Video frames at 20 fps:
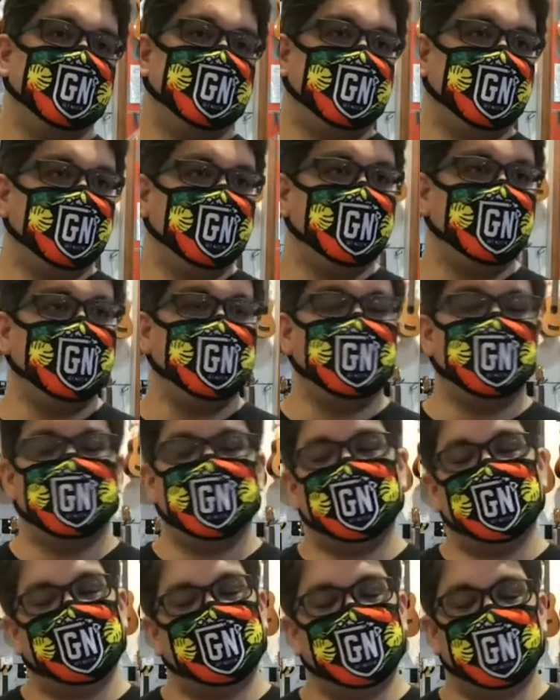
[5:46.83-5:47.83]
the
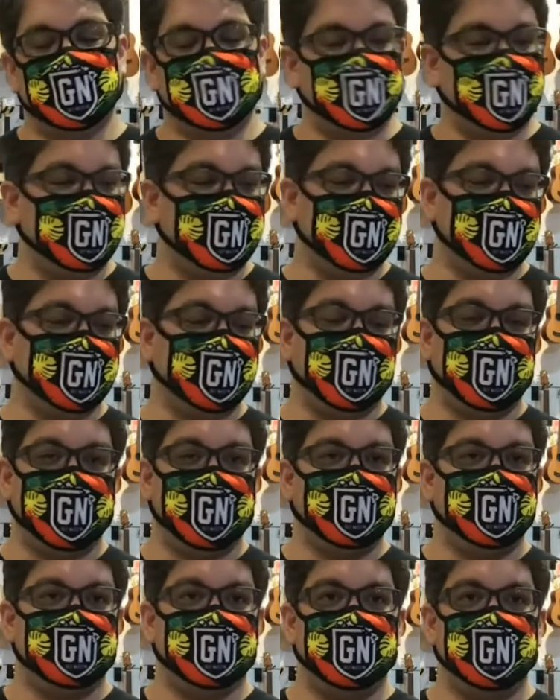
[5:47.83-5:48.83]
UV is just
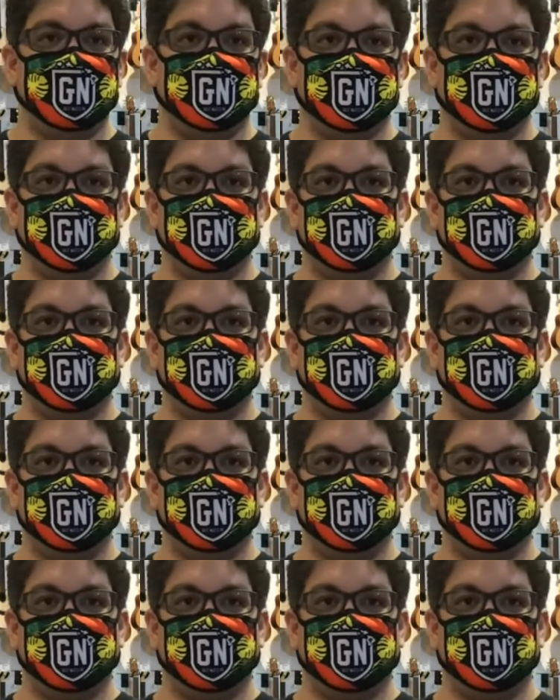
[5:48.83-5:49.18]
glides.